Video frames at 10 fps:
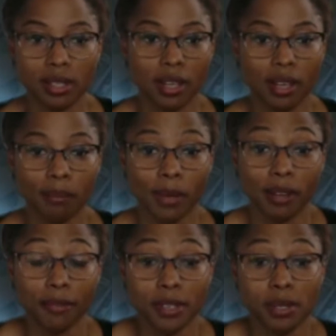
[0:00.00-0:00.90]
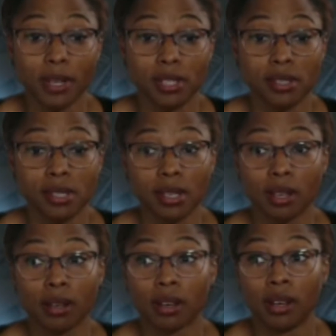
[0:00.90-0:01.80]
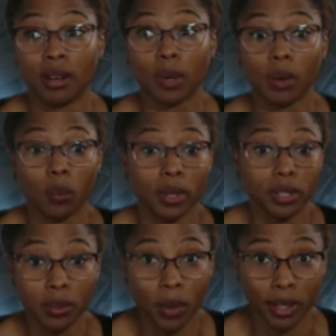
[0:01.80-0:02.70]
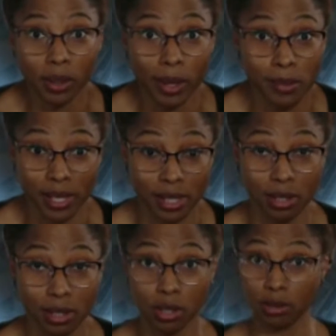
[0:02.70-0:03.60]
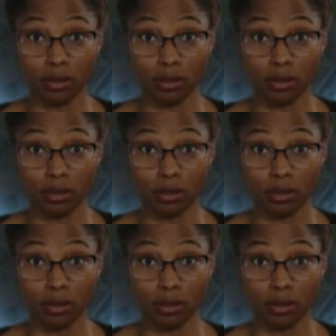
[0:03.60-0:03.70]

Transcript: And my first question is like, well, what do you want the website to do?